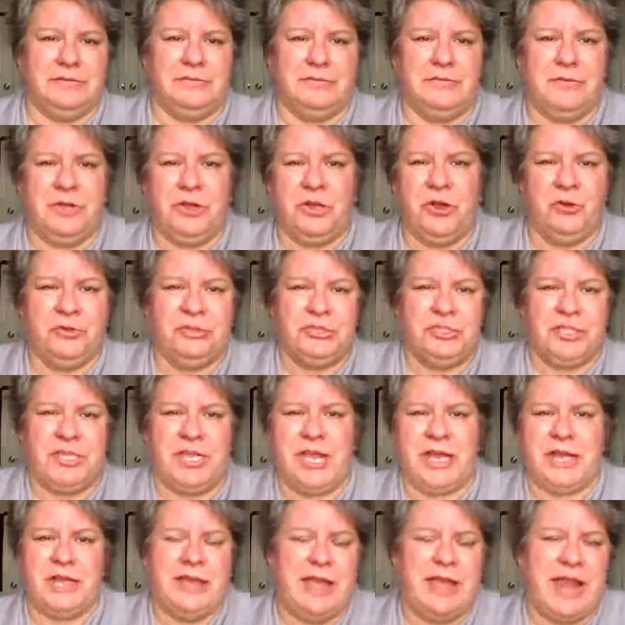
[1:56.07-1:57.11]

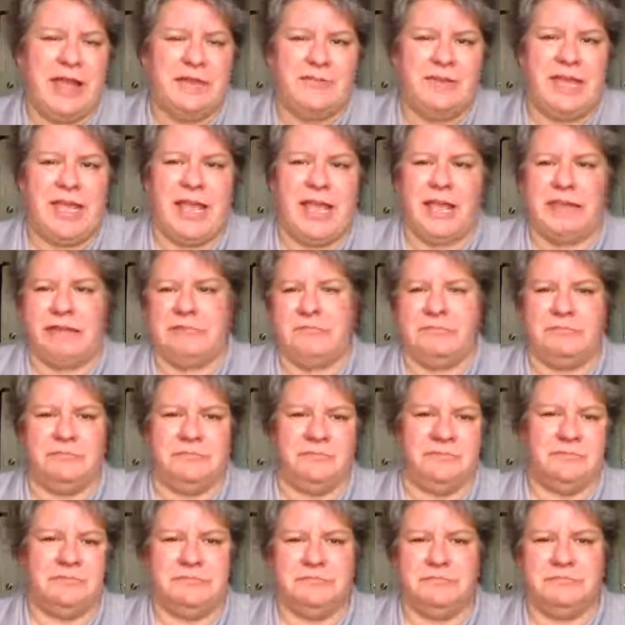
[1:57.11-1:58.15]
negotiate, navigate,
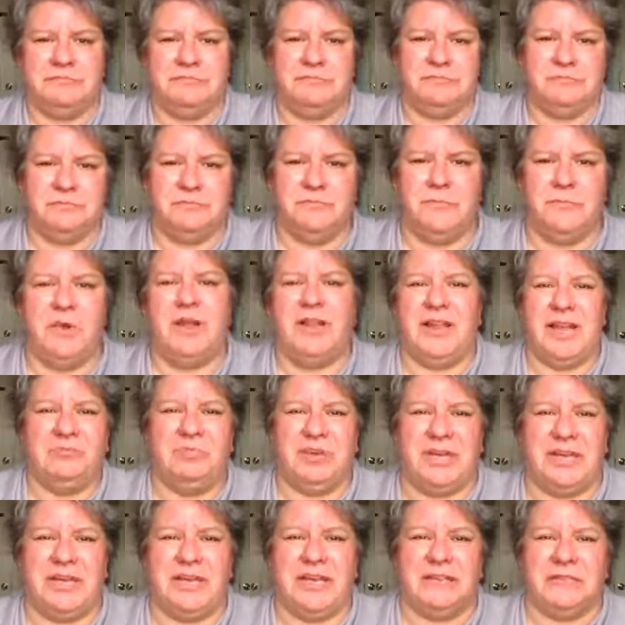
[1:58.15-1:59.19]
and
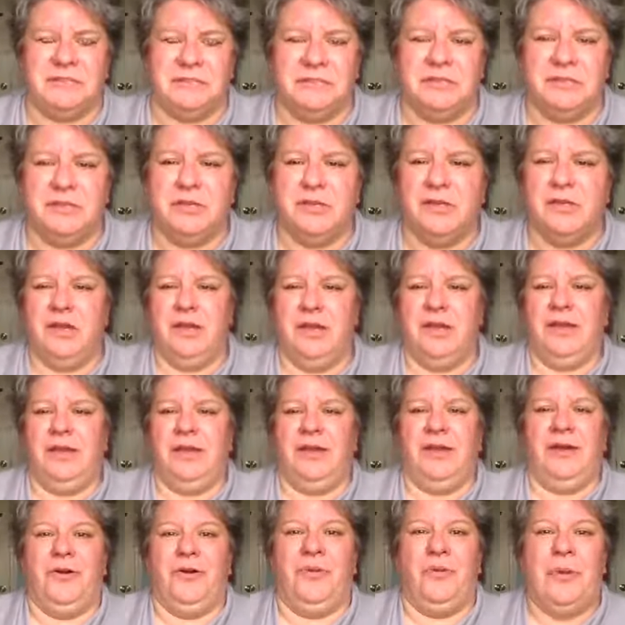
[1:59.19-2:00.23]
plan.
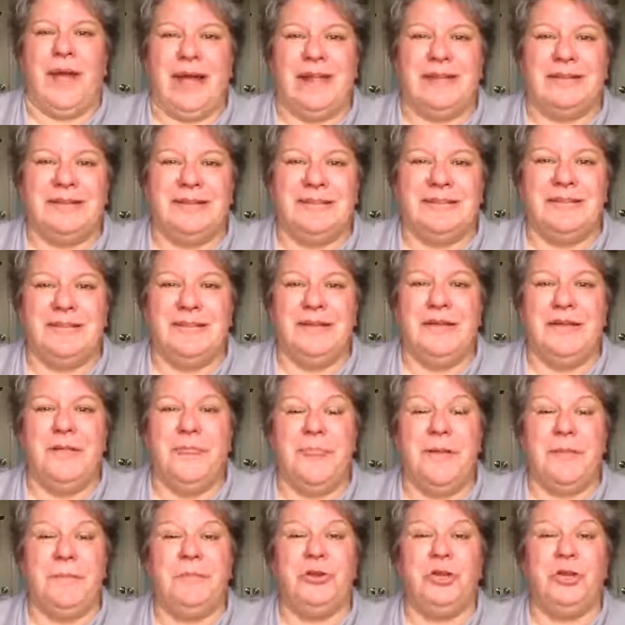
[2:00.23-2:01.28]
Well,
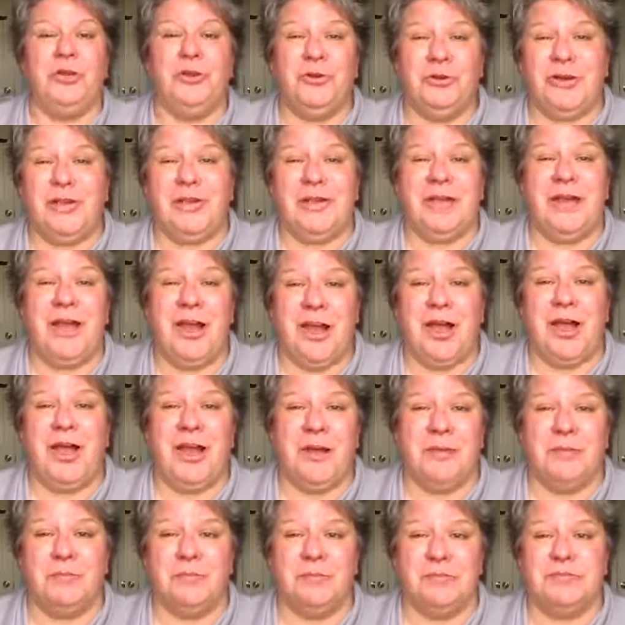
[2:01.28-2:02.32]
the beauty
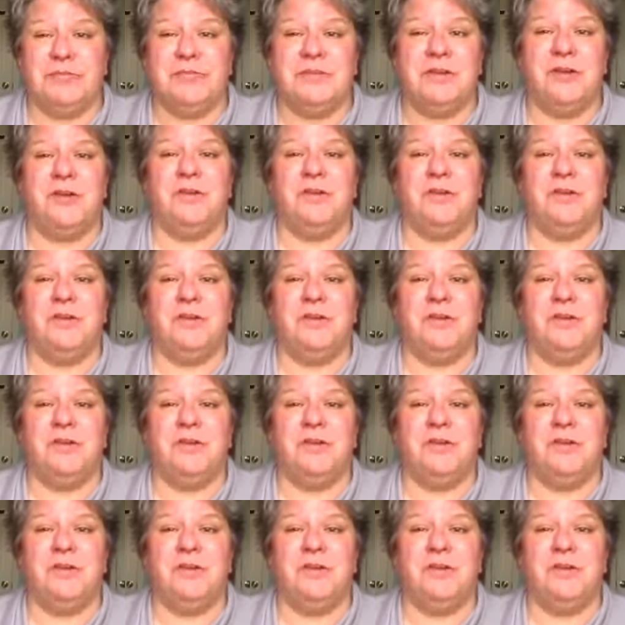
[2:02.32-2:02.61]
comes